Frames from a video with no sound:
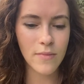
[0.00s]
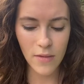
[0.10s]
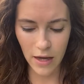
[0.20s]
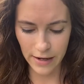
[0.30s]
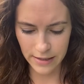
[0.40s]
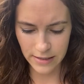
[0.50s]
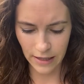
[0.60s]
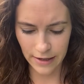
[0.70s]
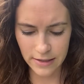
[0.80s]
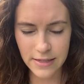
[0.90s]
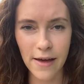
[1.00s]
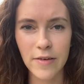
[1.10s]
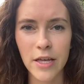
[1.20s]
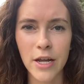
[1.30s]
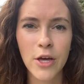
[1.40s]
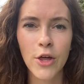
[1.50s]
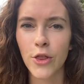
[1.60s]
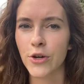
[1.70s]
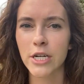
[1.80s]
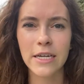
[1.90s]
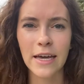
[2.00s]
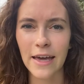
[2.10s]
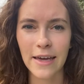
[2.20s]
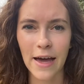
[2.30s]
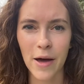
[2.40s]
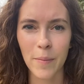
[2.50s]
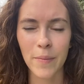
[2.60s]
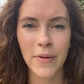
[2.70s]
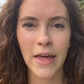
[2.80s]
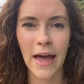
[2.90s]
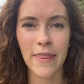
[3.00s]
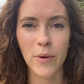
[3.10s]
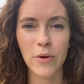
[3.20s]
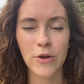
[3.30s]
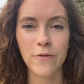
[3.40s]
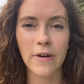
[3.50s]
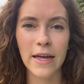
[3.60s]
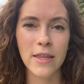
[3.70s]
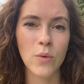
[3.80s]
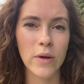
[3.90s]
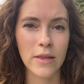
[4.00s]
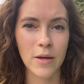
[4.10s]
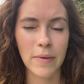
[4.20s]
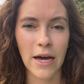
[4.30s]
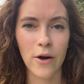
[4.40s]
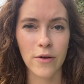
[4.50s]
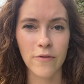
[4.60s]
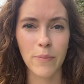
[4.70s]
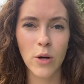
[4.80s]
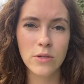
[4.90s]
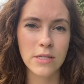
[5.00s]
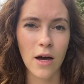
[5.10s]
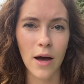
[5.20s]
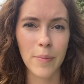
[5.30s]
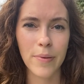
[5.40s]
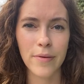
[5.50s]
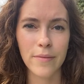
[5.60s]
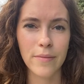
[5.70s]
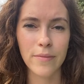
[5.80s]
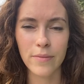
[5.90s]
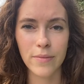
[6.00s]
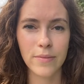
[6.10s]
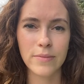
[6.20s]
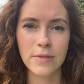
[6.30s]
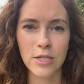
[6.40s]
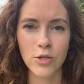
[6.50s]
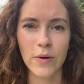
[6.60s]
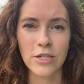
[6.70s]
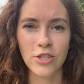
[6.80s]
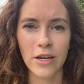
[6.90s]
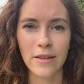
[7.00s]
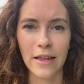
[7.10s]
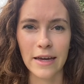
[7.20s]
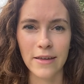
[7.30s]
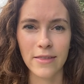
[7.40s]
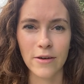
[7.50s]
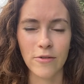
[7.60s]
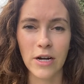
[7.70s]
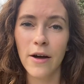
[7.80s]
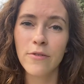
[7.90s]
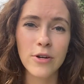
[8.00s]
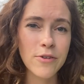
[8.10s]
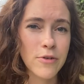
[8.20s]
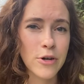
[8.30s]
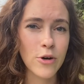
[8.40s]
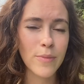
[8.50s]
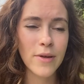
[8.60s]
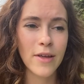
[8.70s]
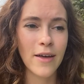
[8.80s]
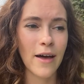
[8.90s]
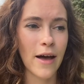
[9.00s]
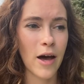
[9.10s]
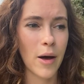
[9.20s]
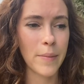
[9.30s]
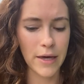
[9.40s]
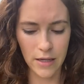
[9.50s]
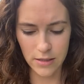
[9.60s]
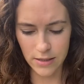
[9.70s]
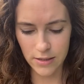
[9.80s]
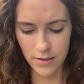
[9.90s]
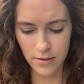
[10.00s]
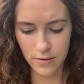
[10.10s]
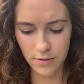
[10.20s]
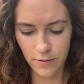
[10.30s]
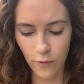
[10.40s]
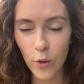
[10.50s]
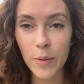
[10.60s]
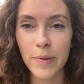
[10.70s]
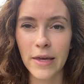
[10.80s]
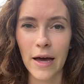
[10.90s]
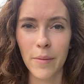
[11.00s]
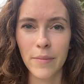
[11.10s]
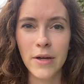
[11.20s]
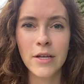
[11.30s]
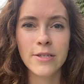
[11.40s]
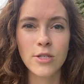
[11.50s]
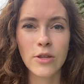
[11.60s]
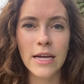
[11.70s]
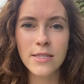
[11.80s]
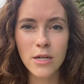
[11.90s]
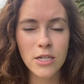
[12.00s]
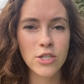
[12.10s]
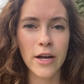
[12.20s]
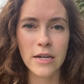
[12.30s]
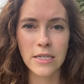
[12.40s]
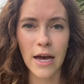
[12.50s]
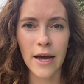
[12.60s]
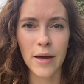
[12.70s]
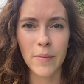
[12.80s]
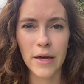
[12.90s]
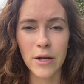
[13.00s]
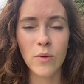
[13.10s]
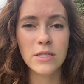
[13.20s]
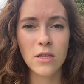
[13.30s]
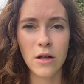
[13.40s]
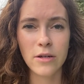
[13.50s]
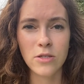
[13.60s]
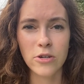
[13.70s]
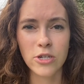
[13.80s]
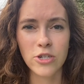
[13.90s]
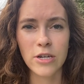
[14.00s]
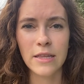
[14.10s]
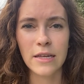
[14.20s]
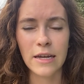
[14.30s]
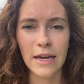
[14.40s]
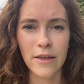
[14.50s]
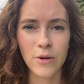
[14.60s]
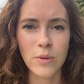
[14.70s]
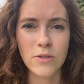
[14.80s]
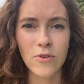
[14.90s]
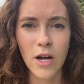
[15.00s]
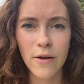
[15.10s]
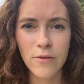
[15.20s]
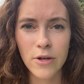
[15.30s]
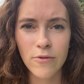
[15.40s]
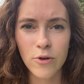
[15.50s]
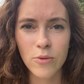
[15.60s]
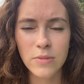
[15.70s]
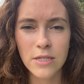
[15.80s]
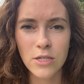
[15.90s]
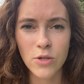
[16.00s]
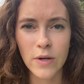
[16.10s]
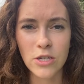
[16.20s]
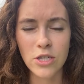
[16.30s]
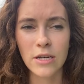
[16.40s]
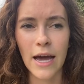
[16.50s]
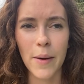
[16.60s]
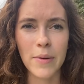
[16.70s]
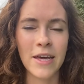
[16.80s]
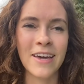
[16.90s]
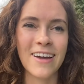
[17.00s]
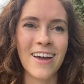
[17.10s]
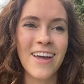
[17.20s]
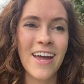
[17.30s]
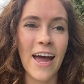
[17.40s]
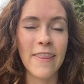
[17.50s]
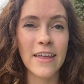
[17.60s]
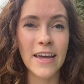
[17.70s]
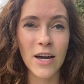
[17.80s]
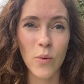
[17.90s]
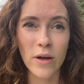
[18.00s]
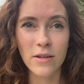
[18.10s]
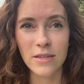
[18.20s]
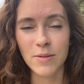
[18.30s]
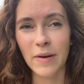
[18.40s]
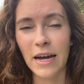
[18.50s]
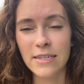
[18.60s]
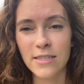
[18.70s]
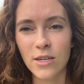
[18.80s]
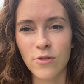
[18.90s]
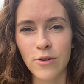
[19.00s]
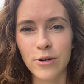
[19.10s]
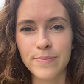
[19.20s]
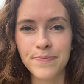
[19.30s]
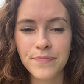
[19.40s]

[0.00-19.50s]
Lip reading: and it's like 7:30 a.m. And then when they're finally wheeling me out of post-op situation, like the recovery room, it's 4 p.m. So that's a good chunk of time, and it was a long surgery. And then again, there was recovery room situation happening, and then I got wheeled into my ICU room.